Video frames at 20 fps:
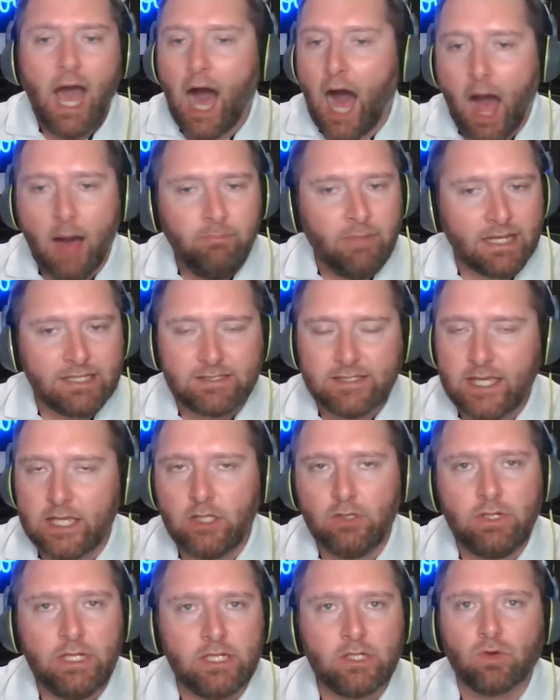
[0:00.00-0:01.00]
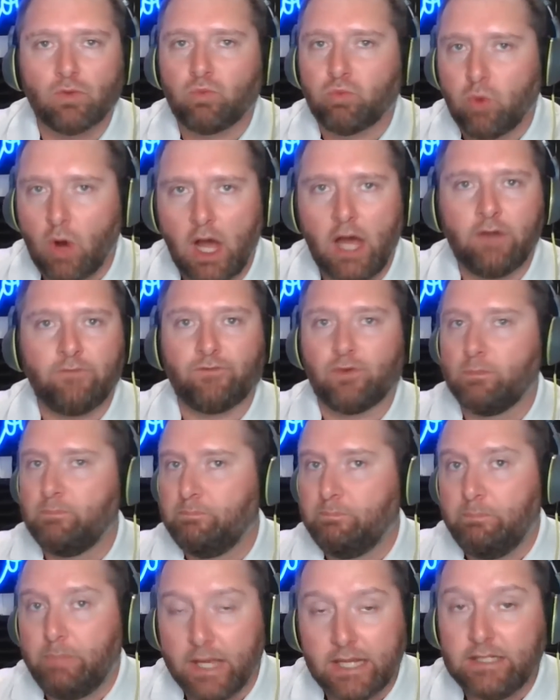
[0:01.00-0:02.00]
I'm not saying you need to run for
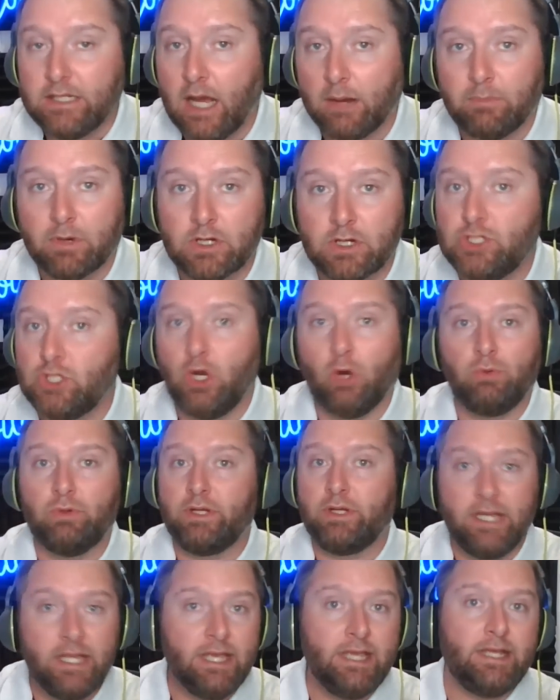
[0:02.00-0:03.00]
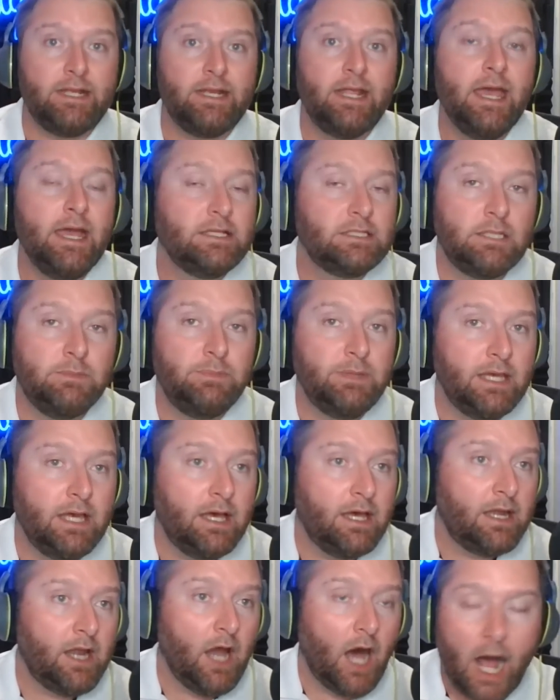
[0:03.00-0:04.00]
big numbers. You don't need to be
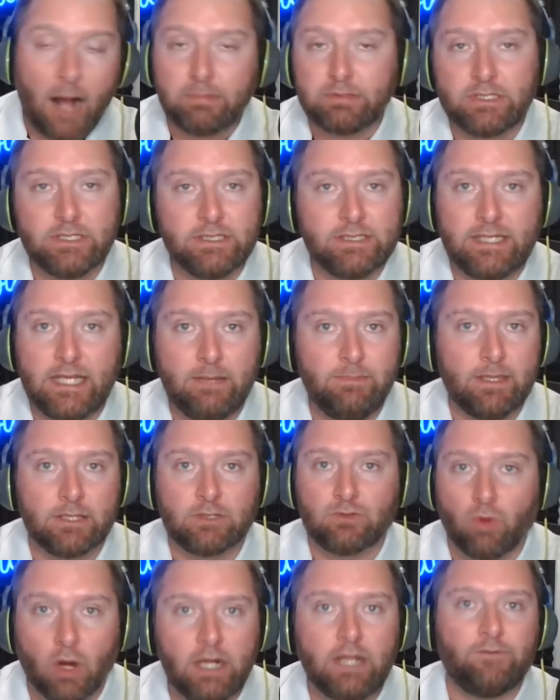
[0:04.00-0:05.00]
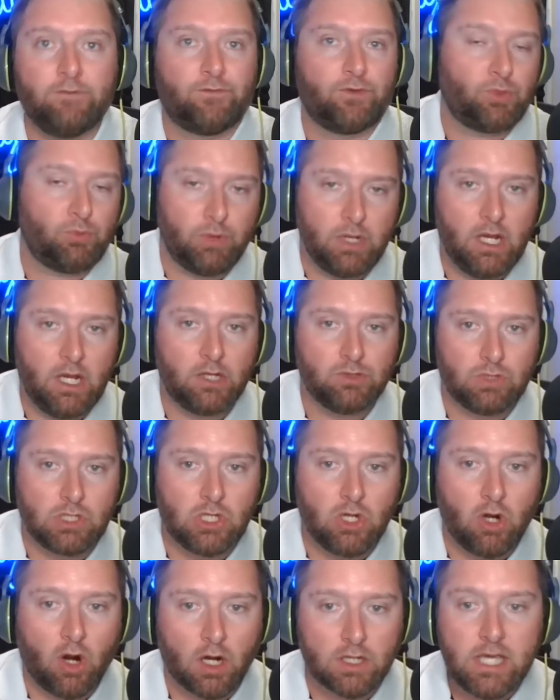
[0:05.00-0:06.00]
an option team that's running for
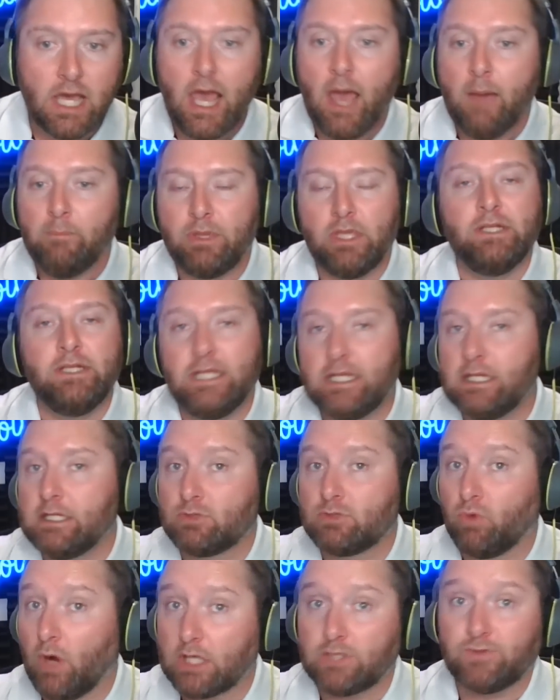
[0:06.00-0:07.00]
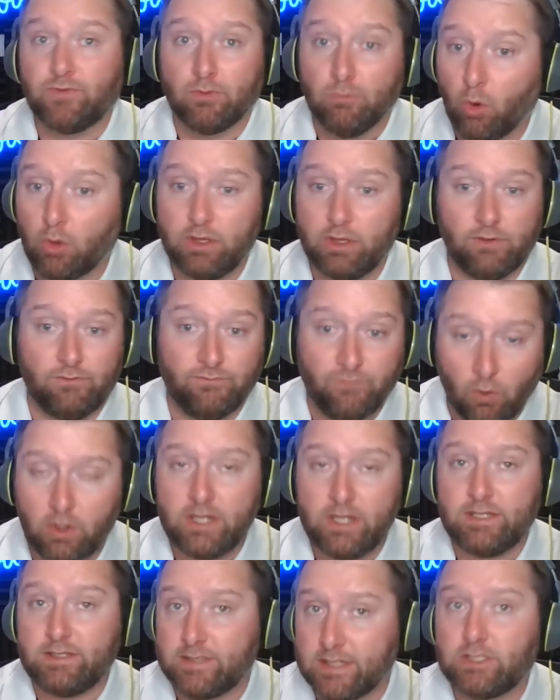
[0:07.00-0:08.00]
300 yards, but you need to rush for more than
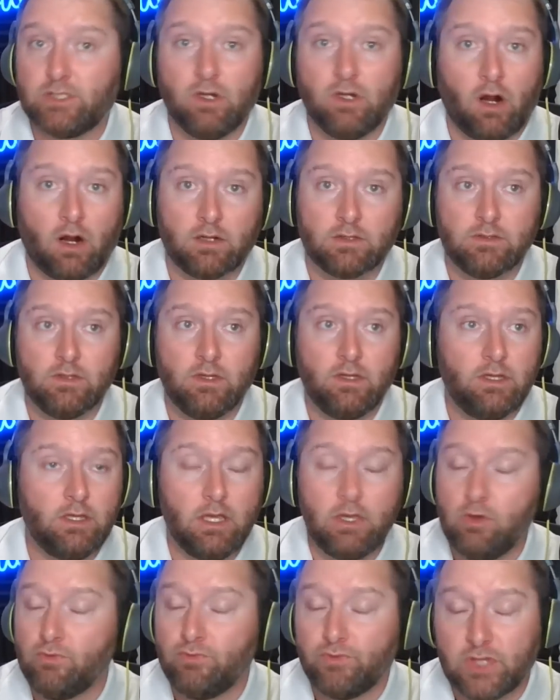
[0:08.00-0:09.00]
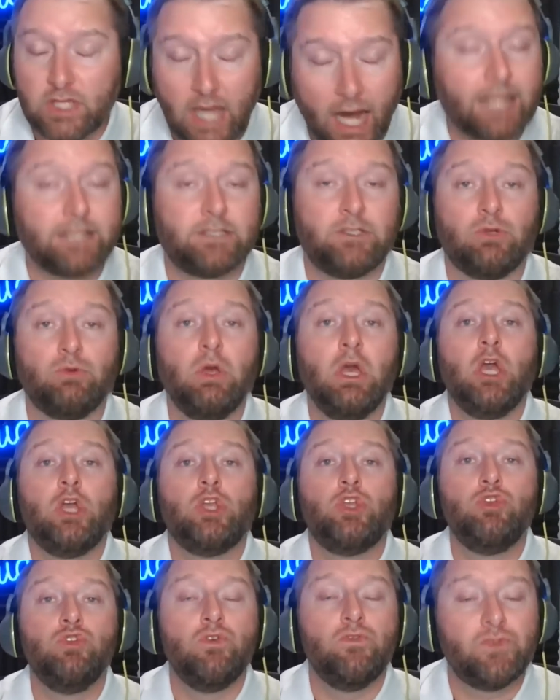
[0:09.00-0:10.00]
46 yards. You've got to.
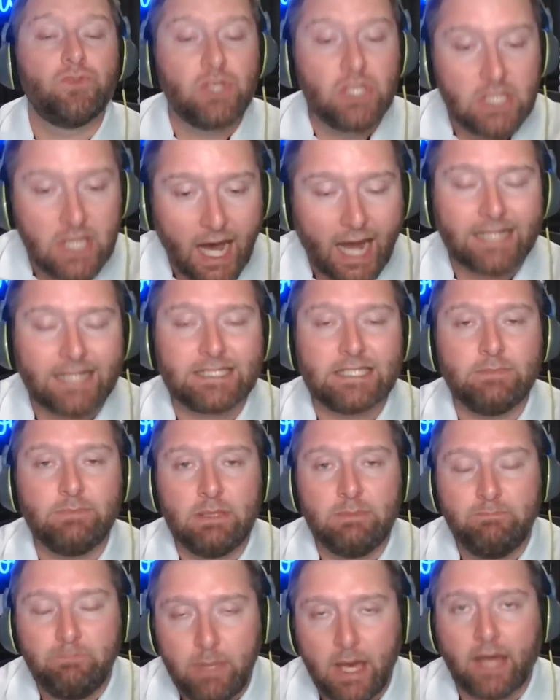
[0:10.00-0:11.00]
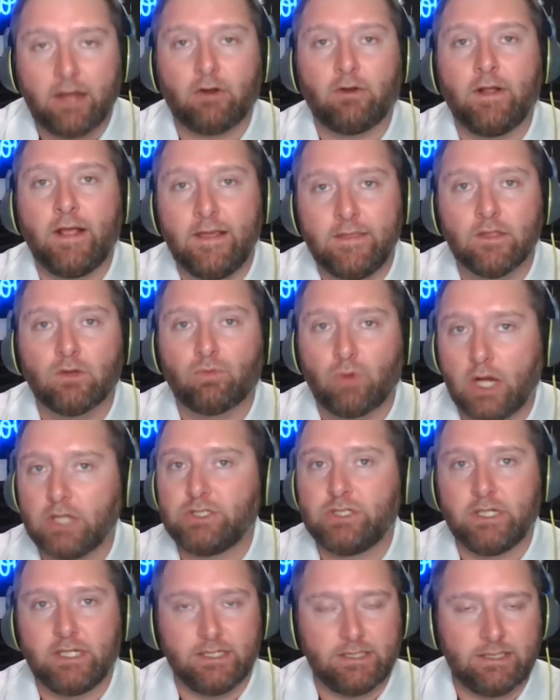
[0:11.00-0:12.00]
You've got to be better in the
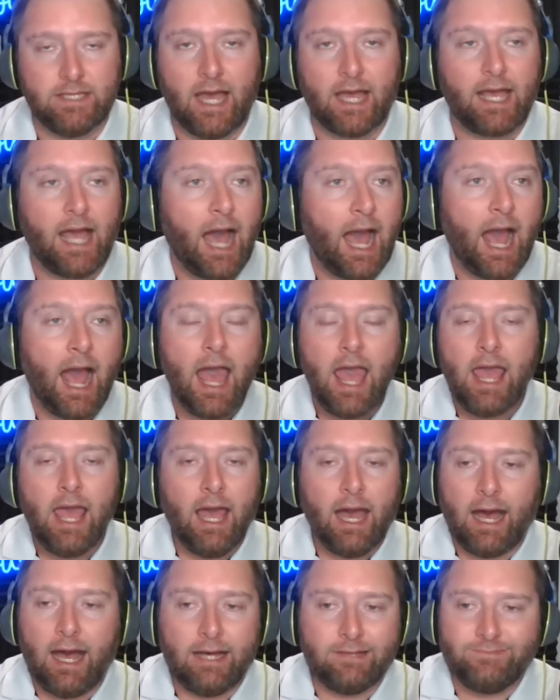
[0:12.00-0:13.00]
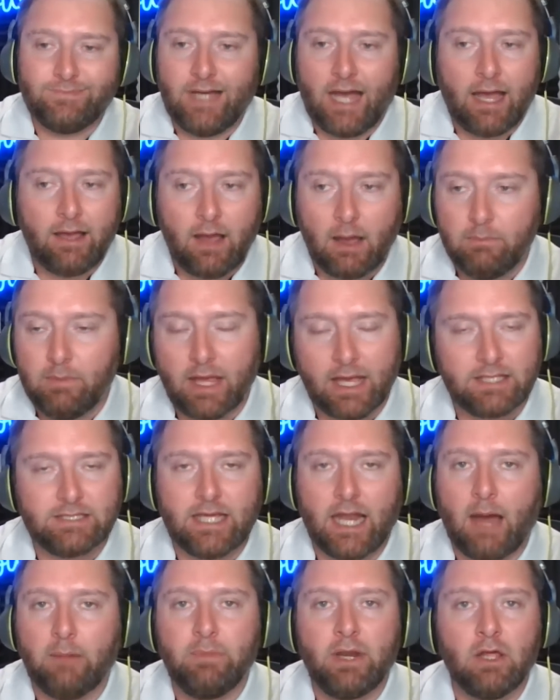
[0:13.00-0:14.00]
rushing attack. Like I
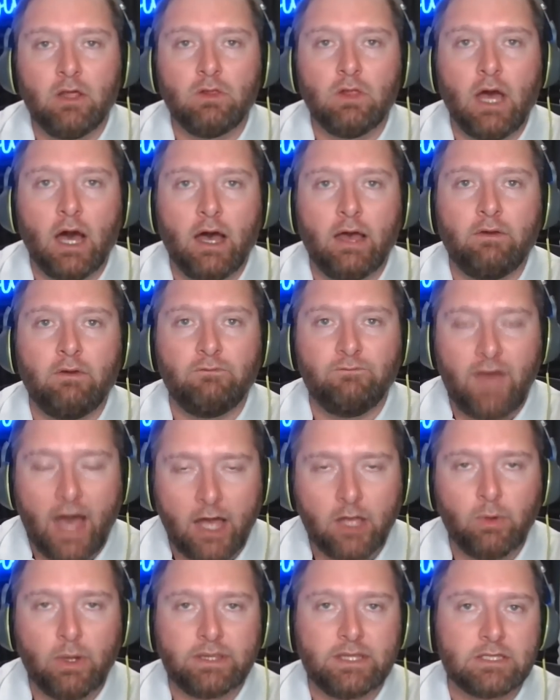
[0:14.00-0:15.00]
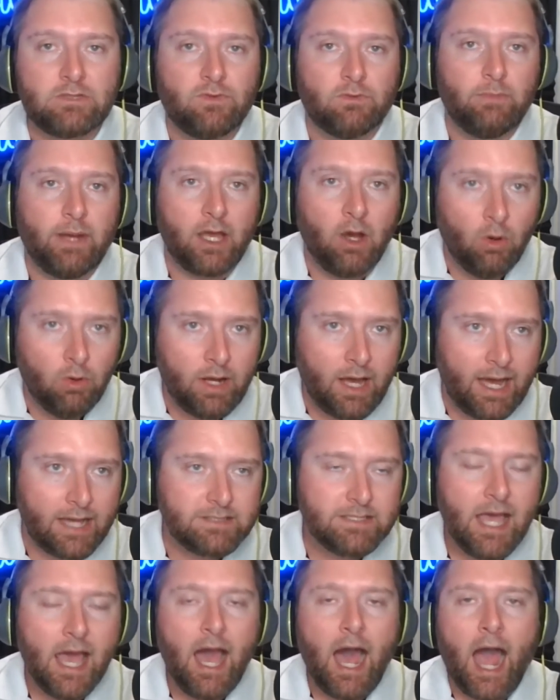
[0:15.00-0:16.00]
said, I'm going to evaluate this from my own
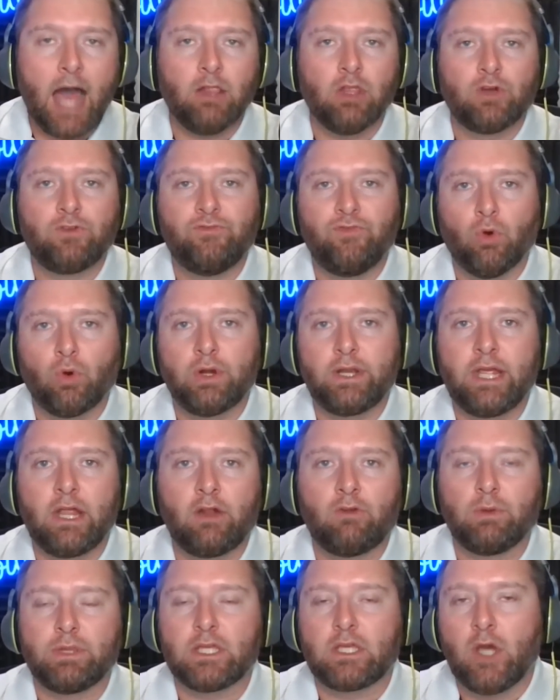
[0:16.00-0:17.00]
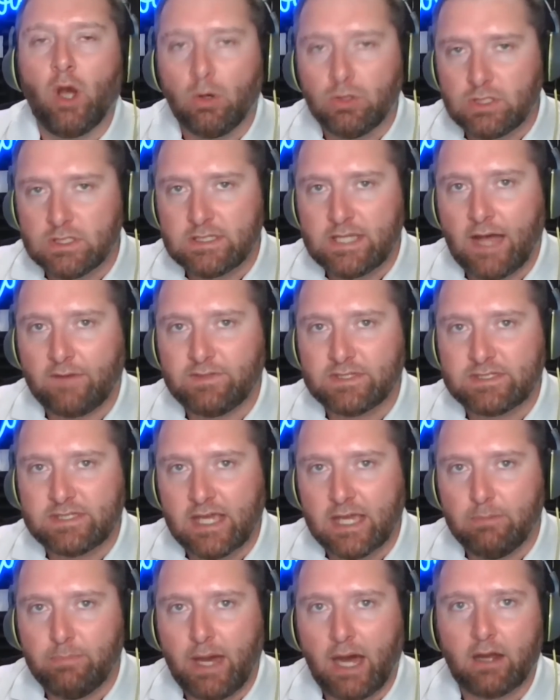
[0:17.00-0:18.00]
eyes. I look forward to hearing what the coaches have to
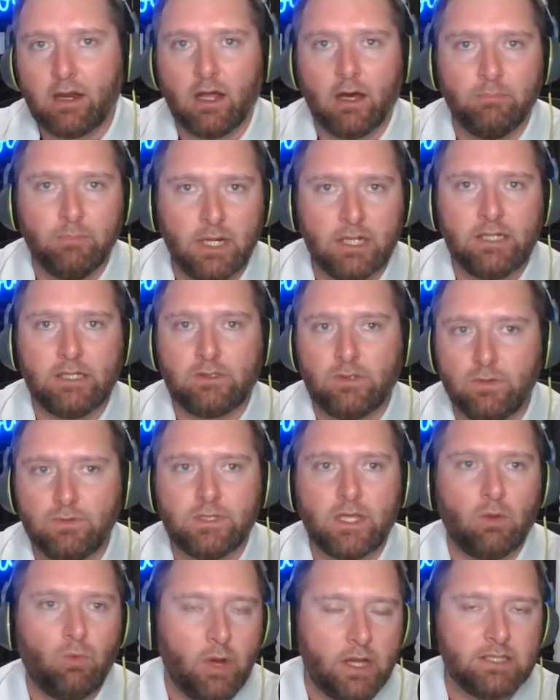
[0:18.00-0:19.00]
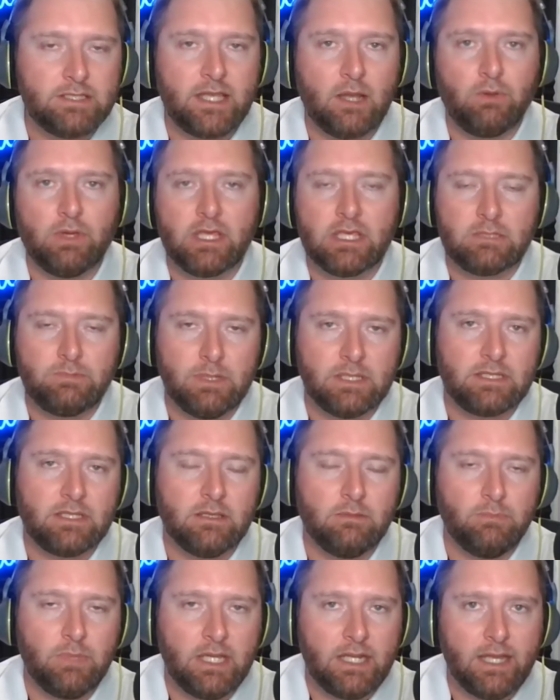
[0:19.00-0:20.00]
say about it on Monday, Tuesday, Wednesday when they speak
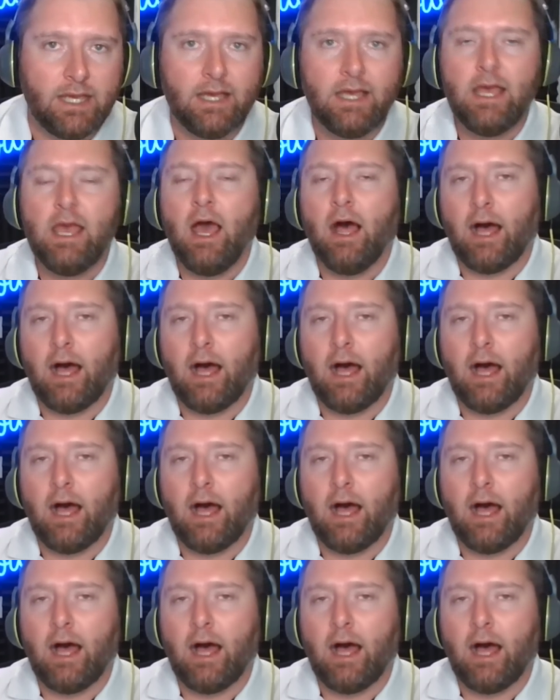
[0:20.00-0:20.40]
to the media.